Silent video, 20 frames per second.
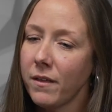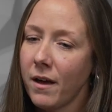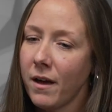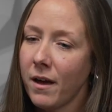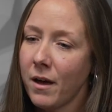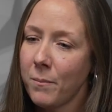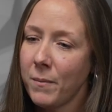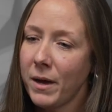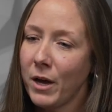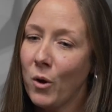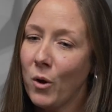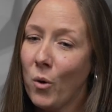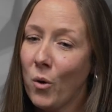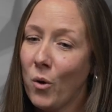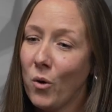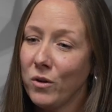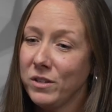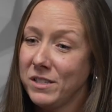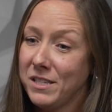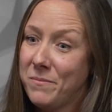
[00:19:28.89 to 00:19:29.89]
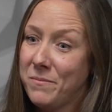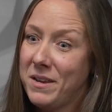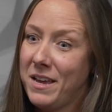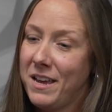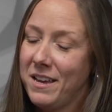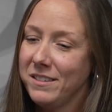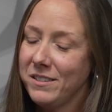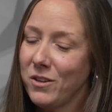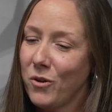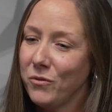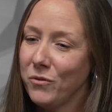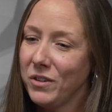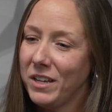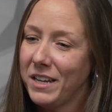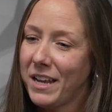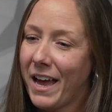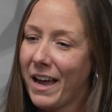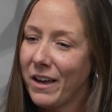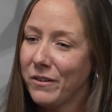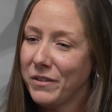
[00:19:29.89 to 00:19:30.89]
My goal someday is hopefully
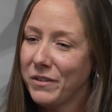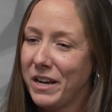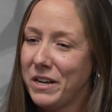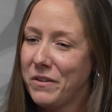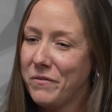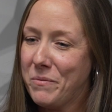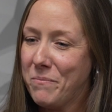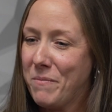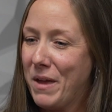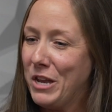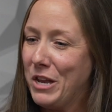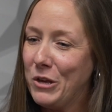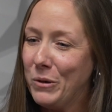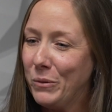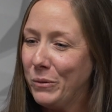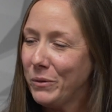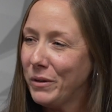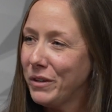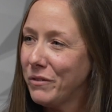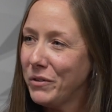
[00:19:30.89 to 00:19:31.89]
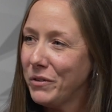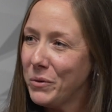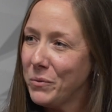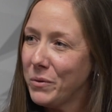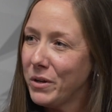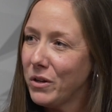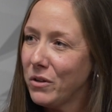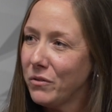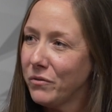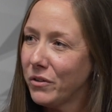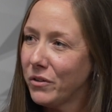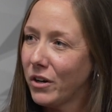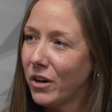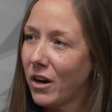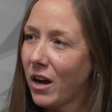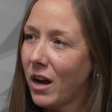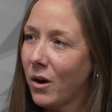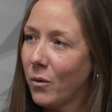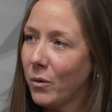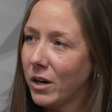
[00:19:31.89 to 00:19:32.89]
to have kind of a menu, if you will, for
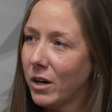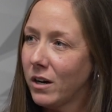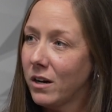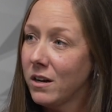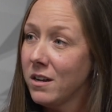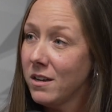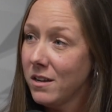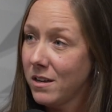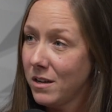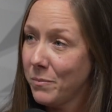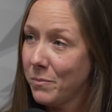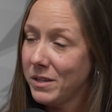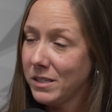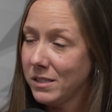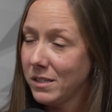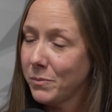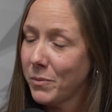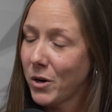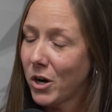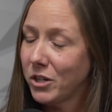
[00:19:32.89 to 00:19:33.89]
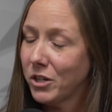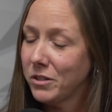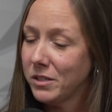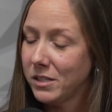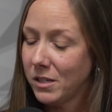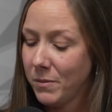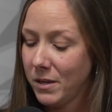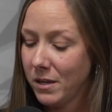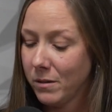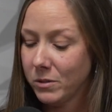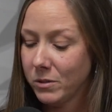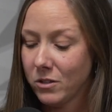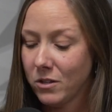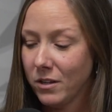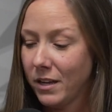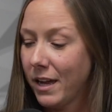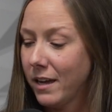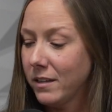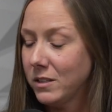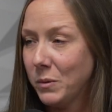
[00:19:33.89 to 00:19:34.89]
our business partners to be able to
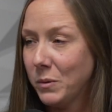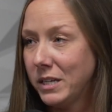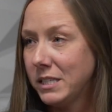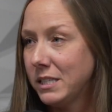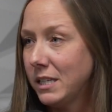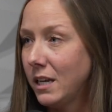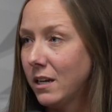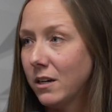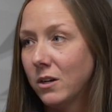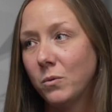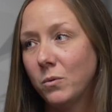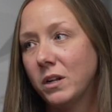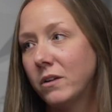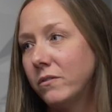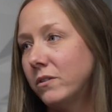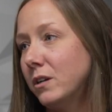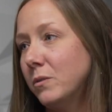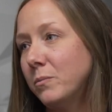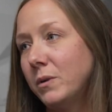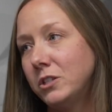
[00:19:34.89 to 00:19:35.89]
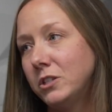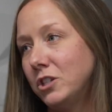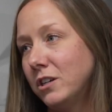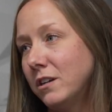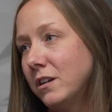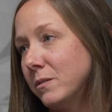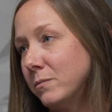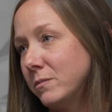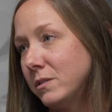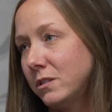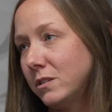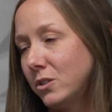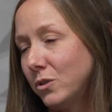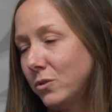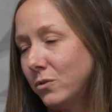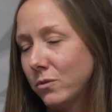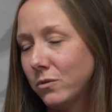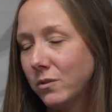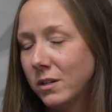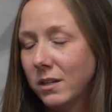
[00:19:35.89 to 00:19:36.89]
look at twice a year whenever your budget comes
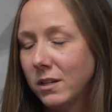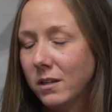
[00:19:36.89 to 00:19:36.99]
due,